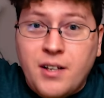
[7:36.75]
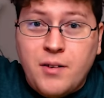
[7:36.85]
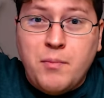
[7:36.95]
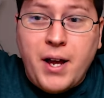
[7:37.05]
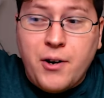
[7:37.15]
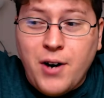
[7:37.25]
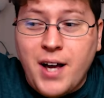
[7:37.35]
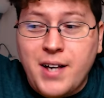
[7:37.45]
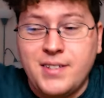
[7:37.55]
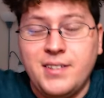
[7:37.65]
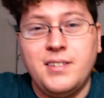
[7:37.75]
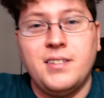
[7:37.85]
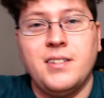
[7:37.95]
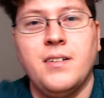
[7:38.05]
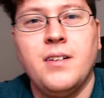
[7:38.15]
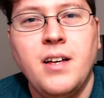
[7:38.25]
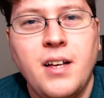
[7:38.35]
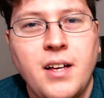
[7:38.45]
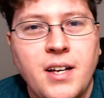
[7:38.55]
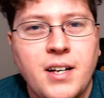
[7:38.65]
my horizons,
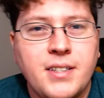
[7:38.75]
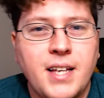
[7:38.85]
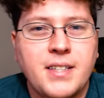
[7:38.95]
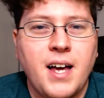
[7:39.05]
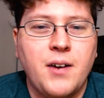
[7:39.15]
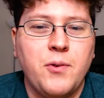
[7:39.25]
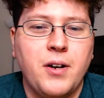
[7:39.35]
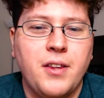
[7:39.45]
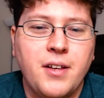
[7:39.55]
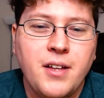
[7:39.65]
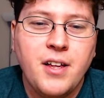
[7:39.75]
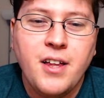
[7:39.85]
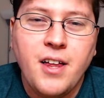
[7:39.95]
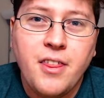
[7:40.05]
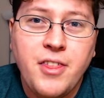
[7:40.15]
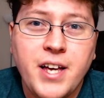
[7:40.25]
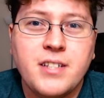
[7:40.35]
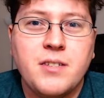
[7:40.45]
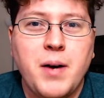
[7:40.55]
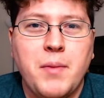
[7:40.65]
because that's kind of one of the
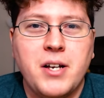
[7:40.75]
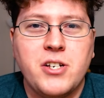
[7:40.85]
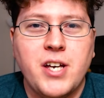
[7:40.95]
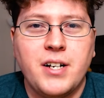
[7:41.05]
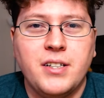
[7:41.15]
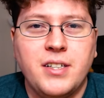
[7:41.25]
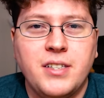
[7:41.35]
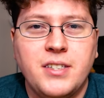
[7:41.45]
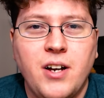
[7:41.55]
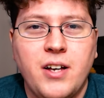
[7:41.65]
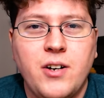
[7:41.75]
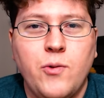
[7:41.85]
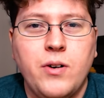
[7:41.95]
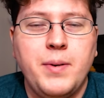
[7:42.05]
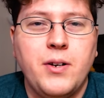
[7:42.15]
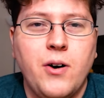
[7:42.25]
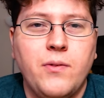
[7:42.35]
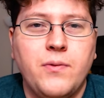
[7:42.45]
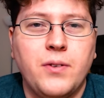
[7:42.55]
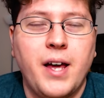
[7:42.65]
things about my channel is, you know, I don't want to be
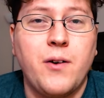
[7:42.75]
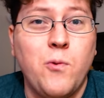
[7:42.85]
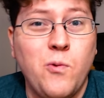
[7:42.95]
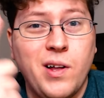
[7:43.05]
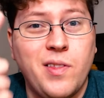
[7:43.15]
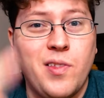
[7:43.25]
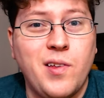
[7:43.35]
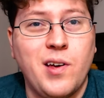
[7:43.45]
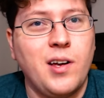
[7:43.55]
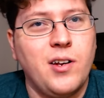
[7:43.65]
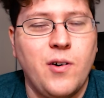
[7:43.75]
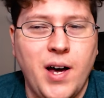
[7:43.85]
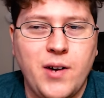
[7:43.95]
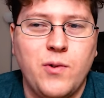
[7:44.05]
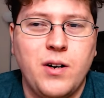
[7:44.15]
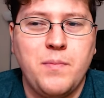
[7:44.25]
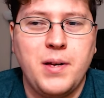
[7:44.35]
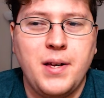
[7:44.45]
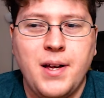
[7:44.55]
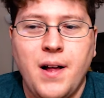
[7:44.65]
known for like one thing. You know, I don't want to
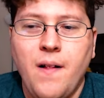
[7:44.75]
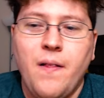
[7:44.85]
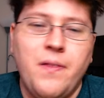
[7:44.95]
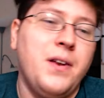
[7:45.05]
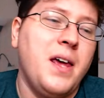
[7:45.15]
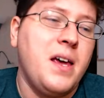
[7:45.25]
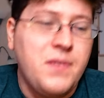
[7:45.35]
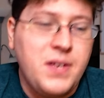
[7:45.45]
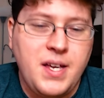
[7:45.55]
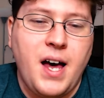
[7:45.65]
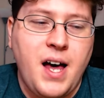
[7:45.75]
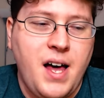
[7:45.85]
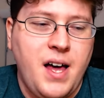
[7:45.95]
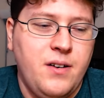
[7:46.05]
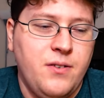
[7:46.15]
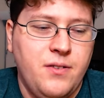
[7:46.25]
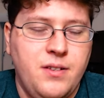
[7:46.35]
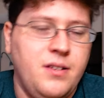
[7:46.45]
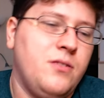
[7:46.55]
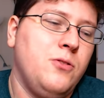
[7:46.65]
be the Navy guy or
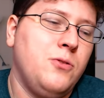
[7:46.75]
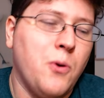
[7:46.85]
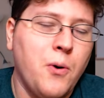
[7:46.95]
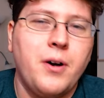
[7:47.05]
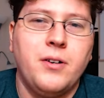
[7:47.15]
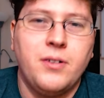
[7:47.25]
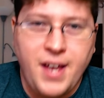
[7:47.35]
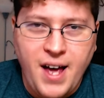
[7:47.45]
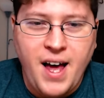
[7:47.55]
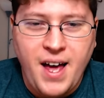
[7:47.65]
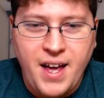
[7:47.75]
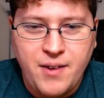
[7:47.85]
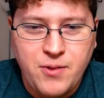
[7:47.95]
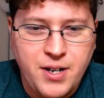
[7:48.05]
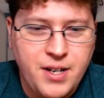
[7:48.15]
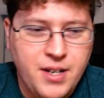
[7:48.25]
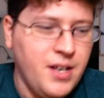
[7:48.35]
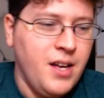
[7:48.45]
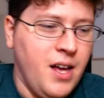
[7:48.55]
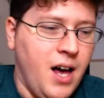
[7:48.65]
the tutorial guy. I want
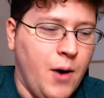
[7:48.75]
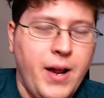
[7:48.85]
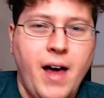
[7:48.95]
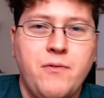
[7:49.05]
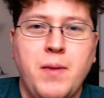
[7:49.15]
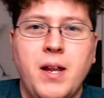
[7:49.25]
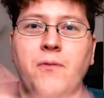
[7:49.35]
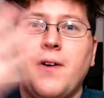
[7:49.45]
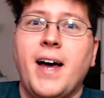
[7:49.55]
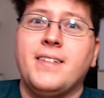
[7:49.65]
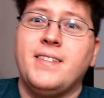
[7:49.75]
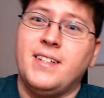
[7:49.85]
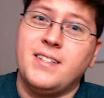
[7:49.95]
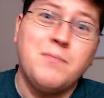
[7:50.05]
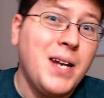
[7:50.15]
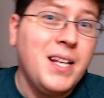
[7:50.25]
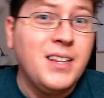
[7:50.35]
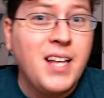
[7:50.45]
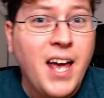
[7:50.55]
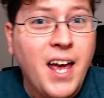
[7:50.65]
to have many facets, many
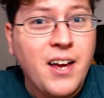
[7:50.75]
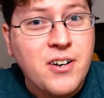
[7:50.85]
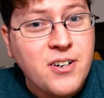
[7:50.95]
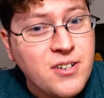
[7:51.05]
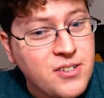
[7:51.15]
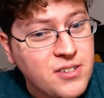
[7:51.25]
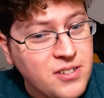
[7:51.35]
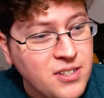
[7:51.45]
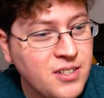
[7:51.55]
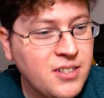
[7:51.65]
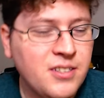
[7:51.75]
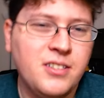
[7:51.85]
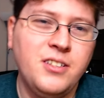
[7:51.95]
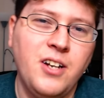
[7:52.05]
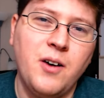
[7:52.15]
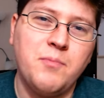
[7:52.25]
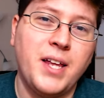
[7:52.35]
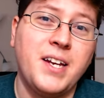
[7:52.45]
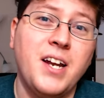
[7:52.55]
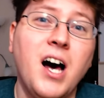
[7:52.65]
layers. You know, I'm
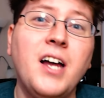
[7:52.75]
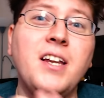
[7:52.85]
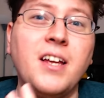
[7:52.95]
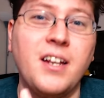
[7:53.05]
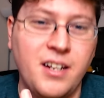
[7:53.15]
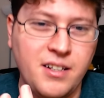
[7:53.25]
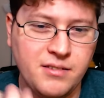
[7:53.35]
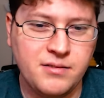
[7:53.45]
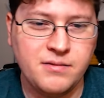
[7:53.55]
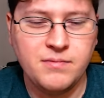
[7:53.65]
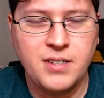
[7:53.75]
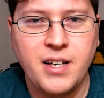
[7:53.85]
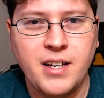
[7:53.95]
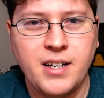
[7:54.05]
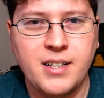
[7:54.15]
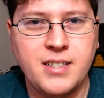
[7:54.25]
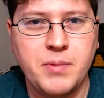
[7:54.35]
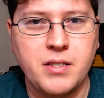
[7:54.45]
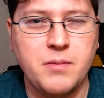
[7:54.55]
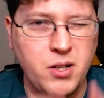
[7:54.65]
like an onion, except
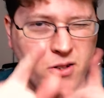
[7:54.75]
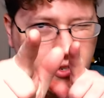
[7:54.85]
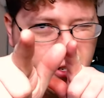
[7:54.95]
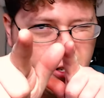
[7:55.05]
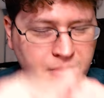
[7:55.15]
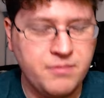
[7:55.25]
I smell good.